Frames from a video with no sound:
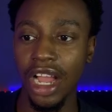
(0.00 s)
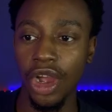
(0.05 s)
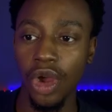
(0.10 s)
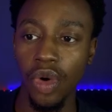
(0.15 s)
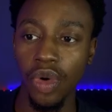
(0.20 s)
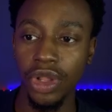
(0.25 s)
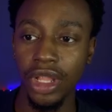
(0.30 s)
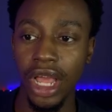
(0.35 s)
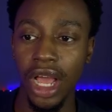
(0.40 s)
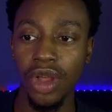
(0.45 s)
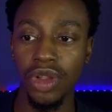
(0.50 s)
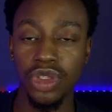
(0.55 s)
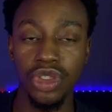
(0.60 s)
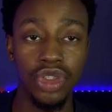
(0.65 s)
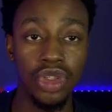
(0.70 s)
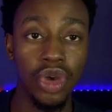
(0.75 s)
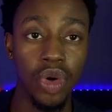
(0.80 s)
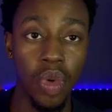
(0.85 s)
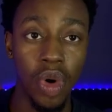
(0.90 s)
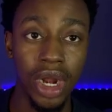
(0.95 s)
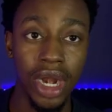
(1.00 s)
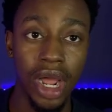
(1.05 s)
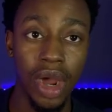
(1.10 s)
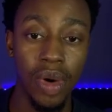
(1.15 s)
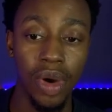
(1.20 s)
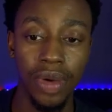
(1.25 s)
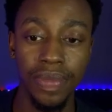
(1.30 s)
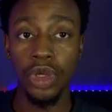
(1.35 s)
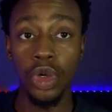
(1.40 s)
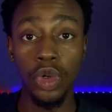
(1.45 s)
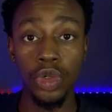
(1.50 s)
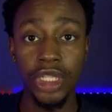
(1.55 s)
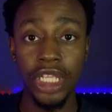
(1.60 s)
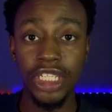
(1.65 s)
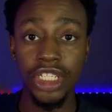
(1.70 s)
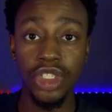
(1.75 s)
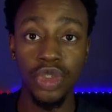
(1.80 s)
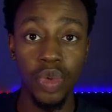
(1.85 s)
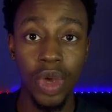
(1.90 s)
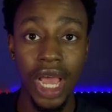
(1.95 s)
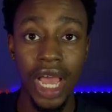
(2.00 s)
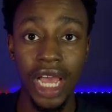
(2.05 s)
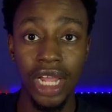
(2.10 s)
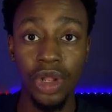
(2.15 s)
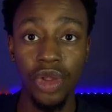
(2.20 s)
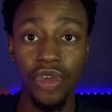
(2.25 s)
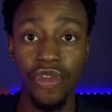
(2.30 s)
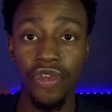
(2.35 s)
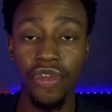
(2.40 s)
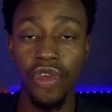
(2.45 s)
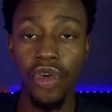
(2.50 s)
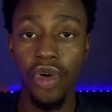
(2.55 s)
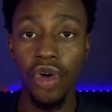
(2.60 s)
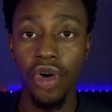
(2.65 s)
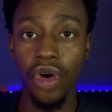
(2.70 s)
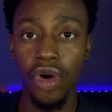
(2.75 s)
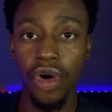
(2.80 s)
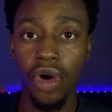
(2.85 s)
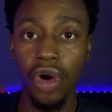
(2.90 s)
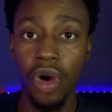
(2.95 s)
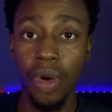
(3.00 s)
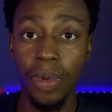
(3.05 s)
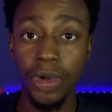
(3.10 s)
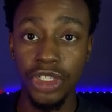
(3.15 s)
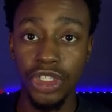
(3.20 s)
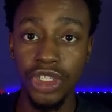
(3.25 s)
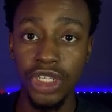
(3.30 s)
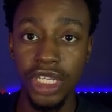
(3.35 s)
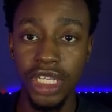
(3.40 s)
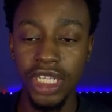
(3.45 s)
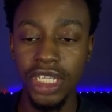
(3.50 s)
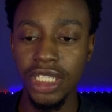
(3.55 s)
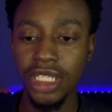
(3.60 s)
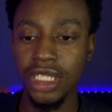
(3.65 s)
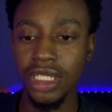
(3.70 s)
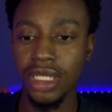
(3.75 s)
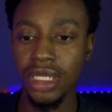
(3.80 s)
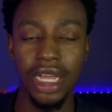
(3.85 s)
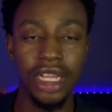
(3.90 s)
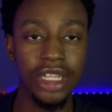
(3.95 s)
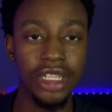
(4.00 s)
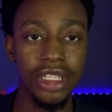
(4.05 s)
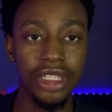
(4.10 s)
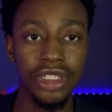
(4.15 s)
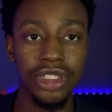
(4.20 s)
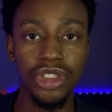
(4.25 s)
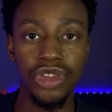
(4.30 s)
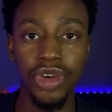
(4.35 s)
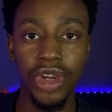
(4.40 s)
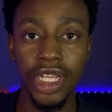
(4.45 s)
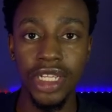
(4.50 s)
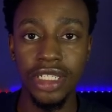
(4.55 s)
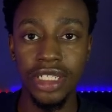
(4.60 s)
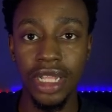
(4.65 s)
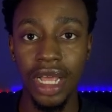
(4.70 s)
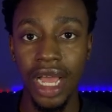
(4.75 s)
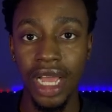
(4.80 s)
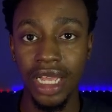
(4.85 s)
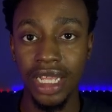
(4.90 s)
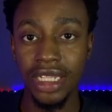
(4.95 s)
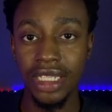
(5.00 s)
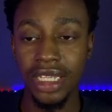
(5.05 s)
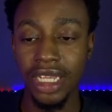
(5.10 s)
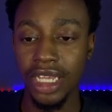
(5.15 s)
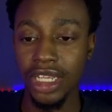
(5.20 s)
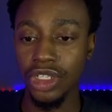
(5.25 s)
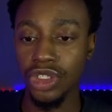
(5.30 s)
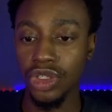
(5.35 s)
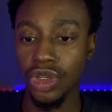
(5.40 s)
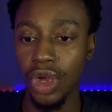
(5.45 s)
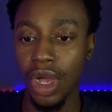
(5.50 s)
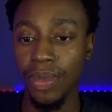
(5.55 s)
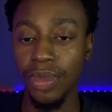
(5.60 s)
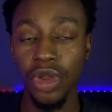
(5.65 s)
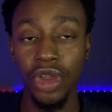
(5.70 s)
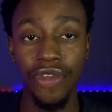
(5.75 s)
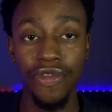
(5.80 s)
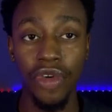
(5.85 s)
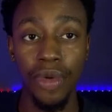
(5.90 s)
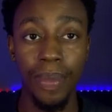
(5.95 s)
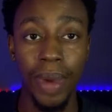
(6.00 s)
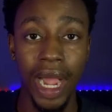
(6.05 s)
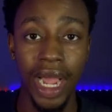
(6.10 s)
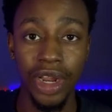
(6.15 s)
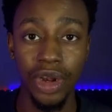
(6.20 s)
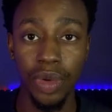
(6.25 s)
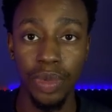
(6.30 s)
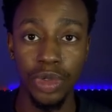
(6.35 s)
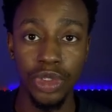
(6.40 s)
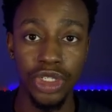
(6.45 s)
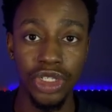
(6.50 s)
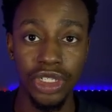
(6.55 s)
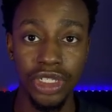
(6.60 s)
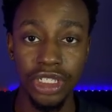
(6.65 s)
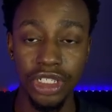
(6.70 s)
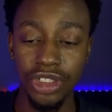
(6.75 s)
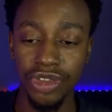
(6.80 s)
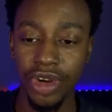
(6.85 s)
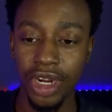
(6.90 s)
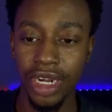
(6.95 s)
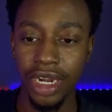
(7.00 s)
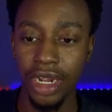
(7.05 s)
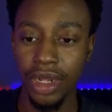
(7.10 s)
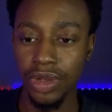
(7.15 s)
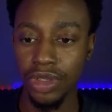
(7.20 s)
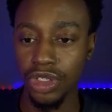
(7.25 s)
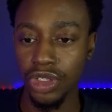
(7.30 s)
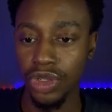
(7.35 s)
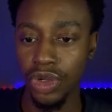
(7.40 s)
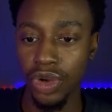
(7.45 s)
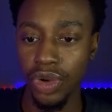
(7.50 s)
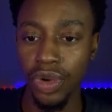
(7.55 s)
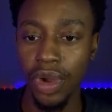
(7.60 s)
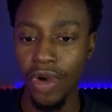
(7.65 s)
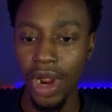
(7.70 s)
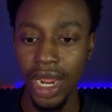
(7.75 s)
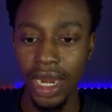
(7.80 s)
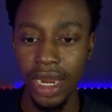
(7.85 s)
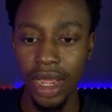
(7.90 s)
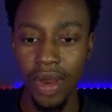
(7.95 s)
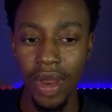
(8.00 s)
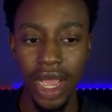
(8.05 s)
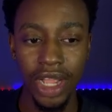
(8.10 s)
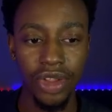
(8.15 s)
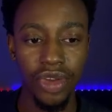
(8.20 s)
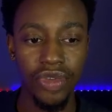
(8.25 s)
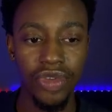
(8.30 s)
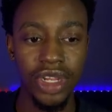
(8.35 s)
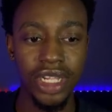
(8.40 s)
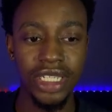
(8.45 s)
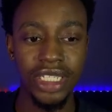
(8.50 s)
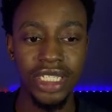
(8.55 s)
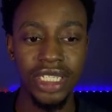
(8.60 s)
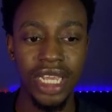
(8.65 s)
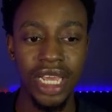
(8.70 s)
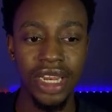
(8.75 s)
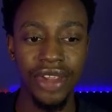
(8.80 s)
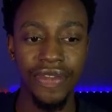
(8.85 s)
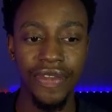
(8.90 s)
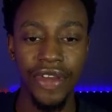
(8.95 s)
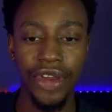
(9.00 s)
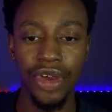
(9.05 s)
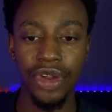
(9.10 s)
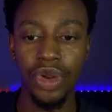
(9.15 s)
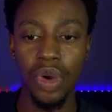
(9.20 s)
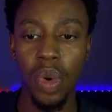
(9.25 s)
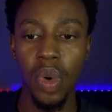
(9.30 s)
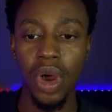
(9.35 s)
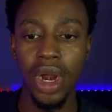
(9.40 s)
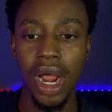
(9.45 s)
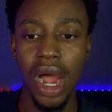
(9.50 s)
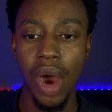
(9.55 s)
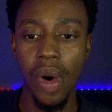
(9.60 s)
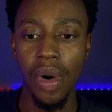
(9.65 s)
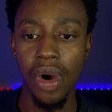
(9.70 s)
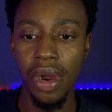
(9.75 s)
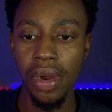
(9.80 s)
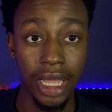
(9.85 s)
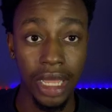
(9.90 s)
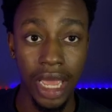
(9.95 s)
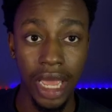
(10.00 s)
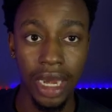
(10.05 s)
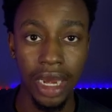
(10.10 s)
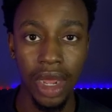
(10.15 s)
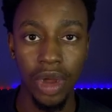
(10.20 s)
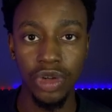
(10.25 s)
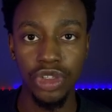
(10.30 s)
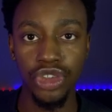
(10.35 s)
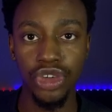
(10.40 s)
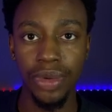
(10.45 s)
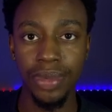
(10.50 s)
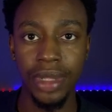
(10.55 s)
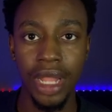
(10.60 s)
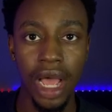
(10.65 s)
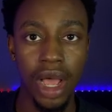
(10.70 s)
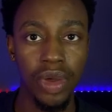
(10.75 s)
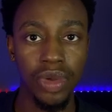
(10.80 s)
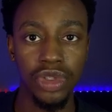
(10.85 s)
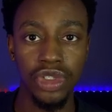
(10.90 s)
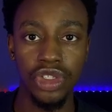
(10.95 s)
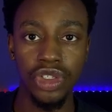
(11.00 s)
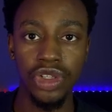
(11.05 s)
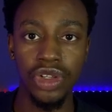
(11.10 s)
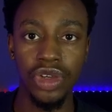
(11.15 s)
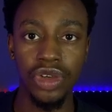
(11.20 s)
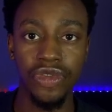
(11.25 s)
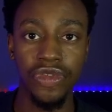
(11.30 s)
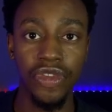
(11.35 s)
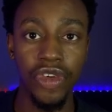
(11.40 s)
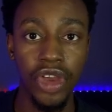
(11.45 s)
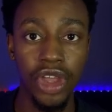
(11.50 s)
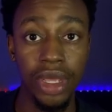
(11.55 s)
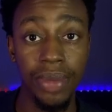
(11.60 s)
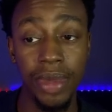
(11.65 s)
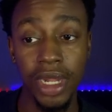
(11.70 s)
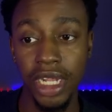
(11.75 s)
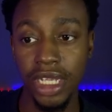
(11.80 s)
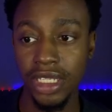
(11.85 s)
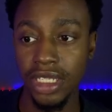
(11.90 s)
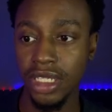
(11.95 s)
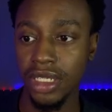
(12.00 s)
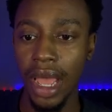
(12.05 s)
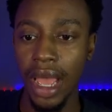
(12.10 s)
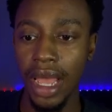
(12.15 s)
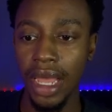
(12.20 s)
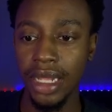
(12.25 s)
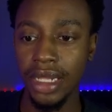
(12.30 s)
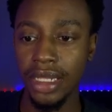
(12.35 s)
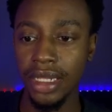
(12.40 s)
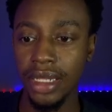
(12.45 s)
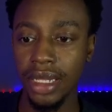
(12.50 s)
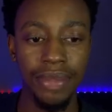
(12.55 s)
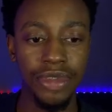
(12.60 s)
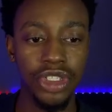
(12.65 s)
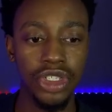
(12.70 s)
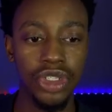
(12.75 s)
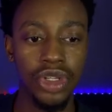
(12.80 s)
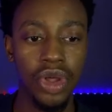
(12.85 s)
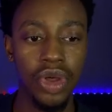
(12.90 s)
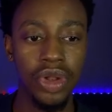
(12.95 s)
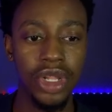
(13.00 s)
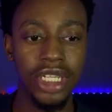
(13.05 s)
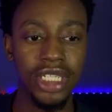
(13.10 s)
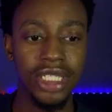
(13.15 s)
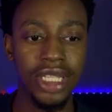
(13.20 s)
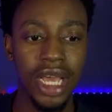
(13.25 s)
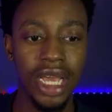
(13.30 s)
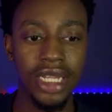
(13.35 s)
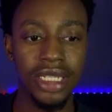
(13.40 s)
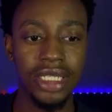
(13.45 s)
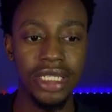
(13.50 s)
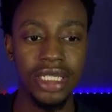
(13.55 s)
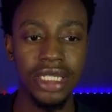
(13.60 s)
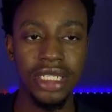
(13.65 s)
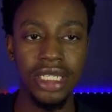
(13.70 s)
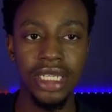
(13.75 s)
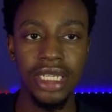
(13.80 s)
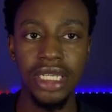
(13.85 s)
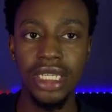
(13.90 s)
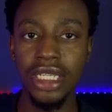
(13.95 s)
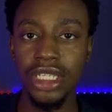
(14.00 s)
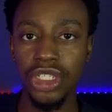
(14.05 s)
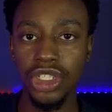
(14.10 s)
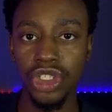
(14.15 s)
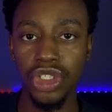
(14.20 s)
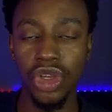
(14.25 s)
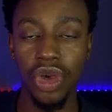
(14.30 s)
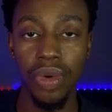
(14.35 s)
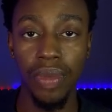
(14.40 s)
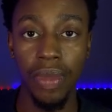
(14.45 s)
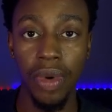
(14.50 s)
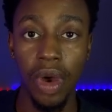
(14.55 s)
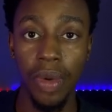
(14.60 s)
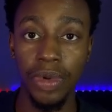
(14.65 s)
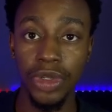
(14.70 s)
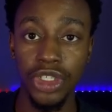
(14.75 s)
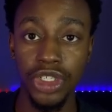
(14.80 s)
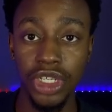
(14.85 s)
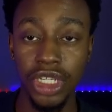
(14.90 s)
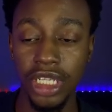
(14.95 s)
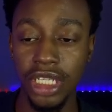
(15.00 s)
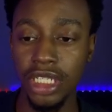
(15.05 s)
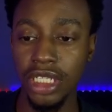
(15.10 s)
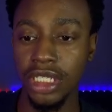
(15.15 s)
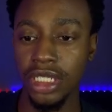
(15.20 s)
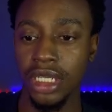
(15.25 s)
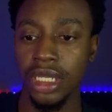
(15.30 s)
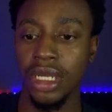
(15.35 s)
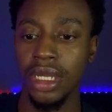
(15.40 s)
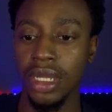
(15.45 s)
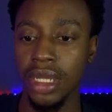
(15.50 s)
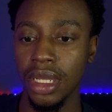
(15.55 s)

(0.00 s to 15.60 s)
I go down to the 1-hour. So this is where I look for opportunities and trades that I can take. So I'm looking for buying opportunities right now. So right now, I don't really see anything on the 1-hour. Again, I'll drop down to the 30 minutes, and I'm slowly starting to see some opportunities